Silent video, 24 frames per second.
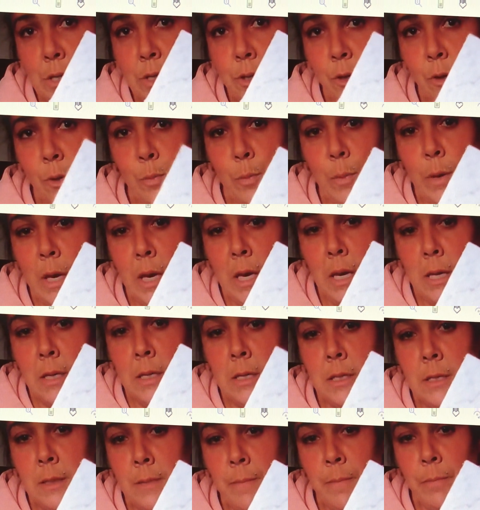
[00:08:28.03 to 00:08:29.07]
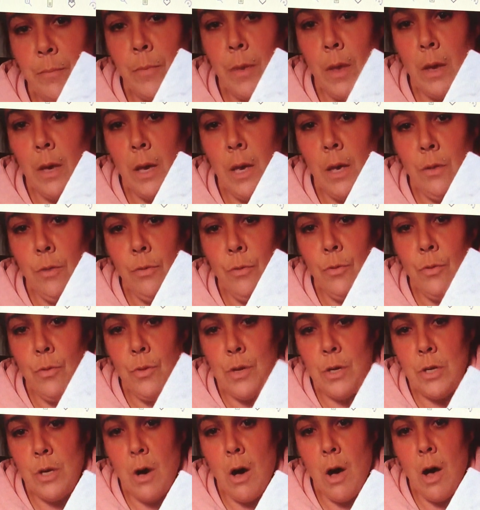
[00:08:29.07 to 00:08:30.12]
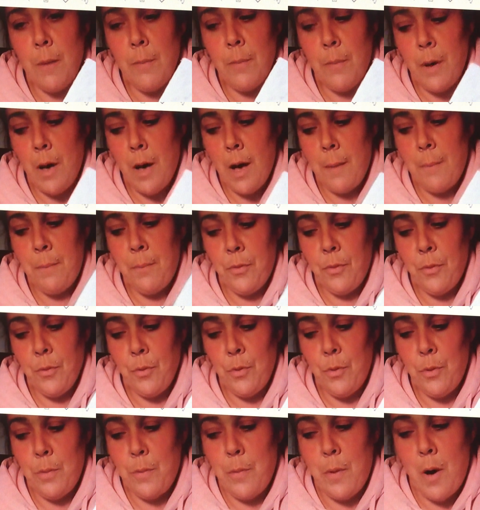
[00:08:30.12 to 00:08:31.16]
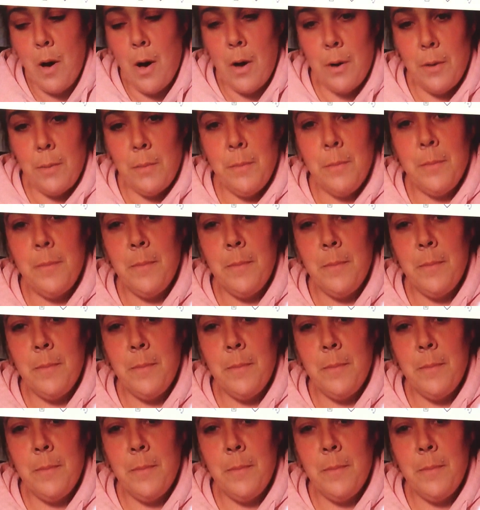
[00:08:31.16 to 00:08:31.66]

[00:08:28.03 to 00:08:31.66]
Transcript: 2 beads in through the top, up through the bottom.